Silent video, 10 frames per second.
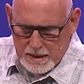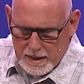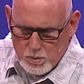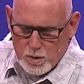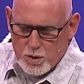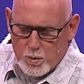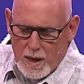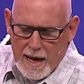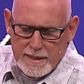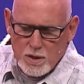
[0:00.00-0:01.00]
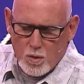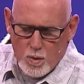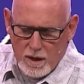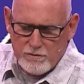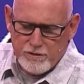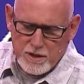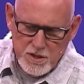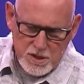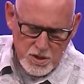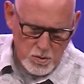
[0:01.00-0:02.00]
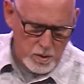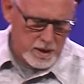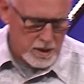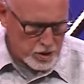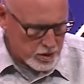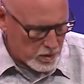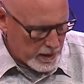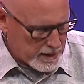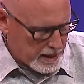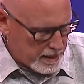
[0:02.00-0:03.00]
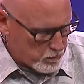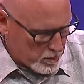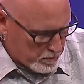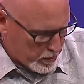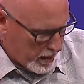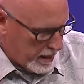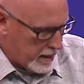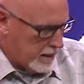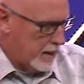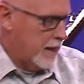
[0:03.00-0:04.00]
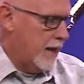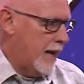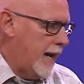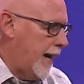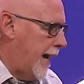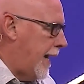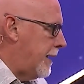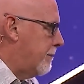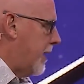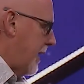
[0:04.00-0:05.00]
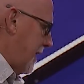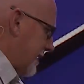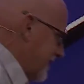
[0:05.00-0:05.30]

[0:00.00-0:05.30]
and would the ride go well for us this week? In your great name we pray, amen.